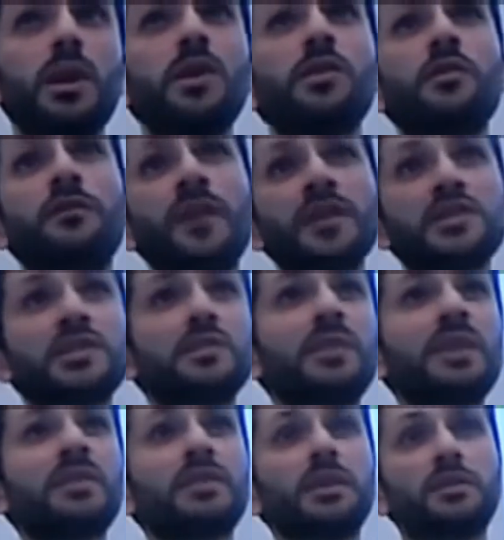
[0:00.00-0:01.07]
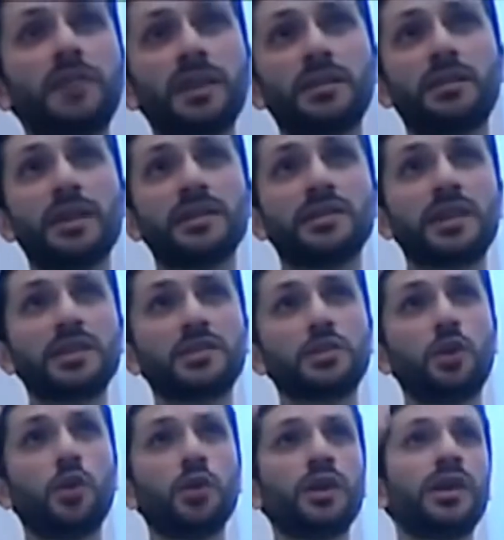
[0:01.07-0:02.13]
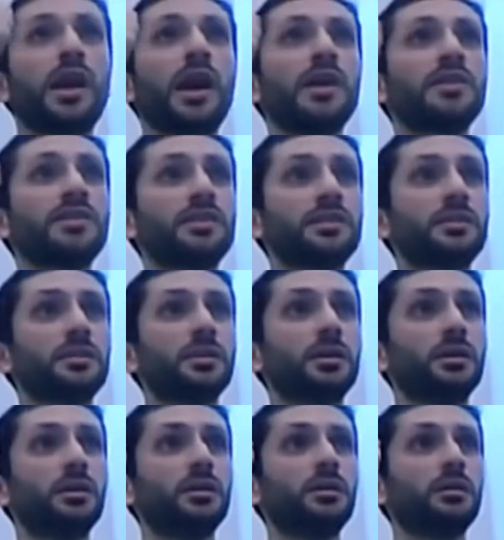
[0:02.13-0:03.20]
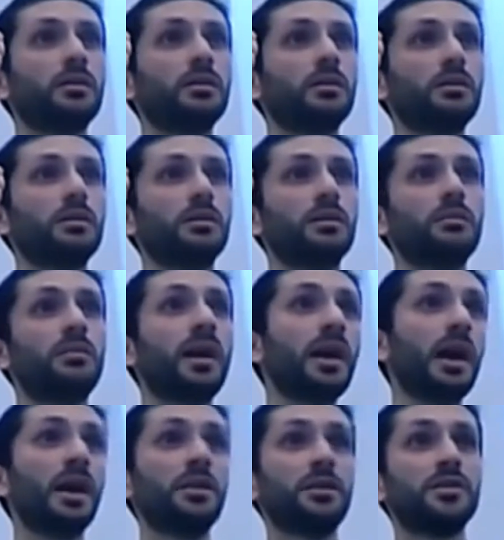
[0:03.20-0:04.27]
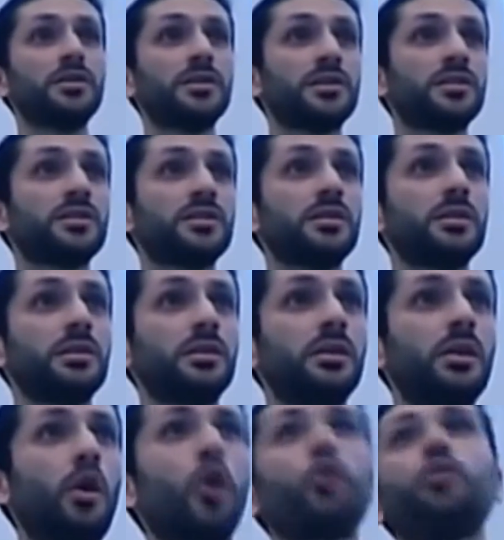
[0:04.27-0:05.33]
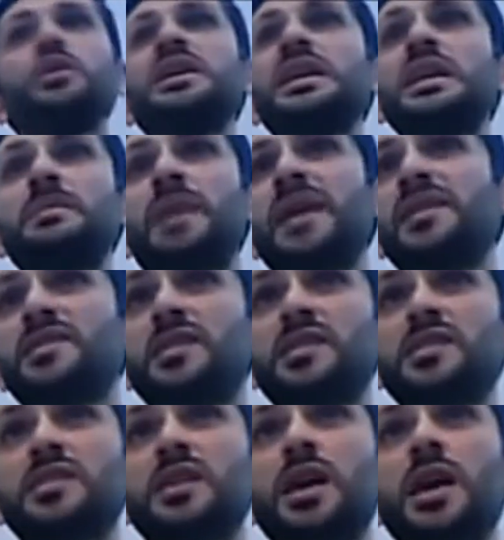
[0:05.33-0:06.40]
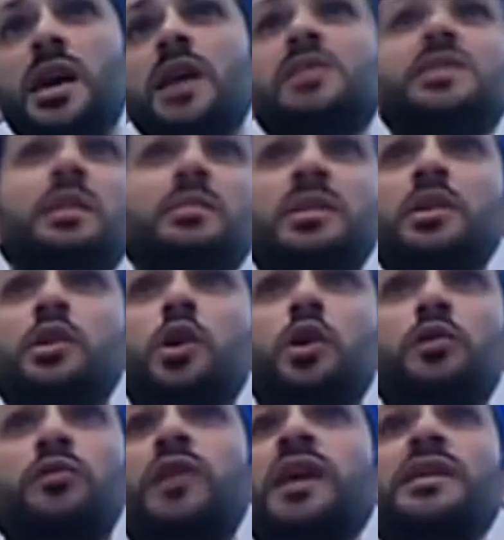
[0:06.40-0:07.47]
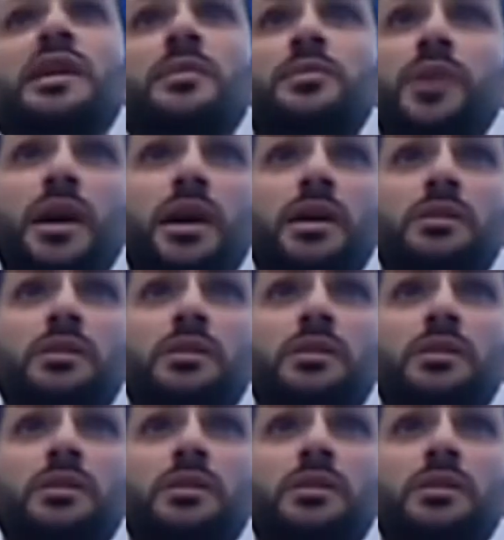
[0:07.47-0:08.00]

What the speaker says: The first event that gets organized by others on weekly basis is something called Friday prayer.